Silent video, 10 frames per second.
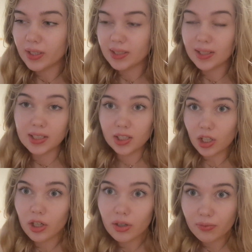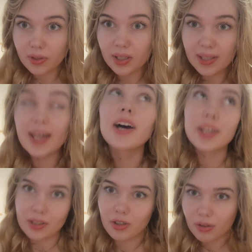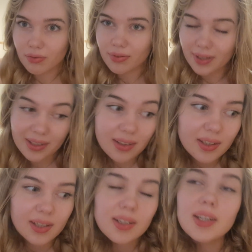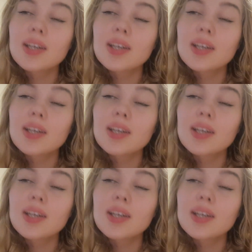this is her girlfriend.